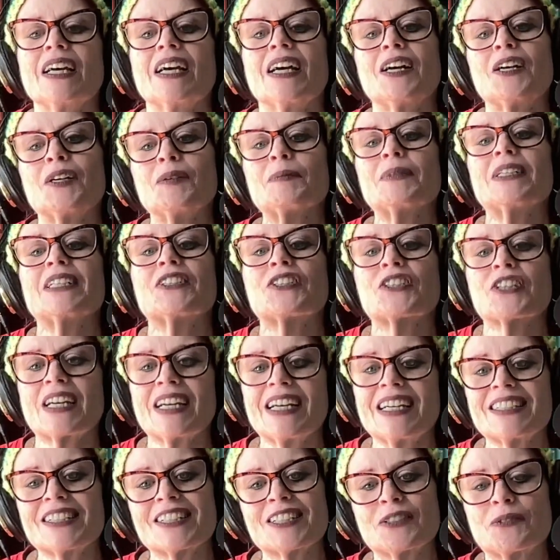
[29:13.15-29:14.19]
help me
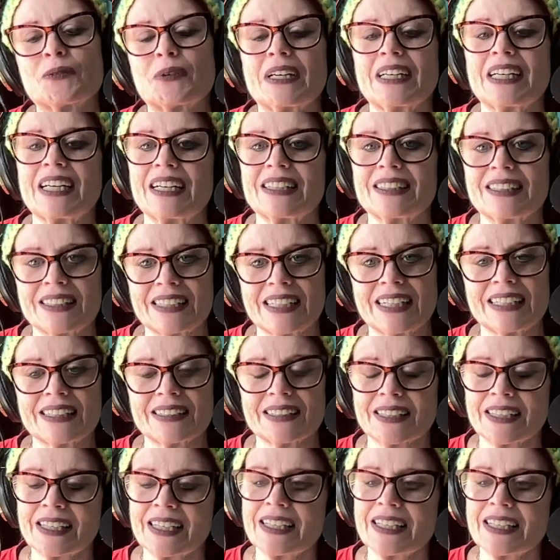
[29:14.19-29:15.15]
change the way I think.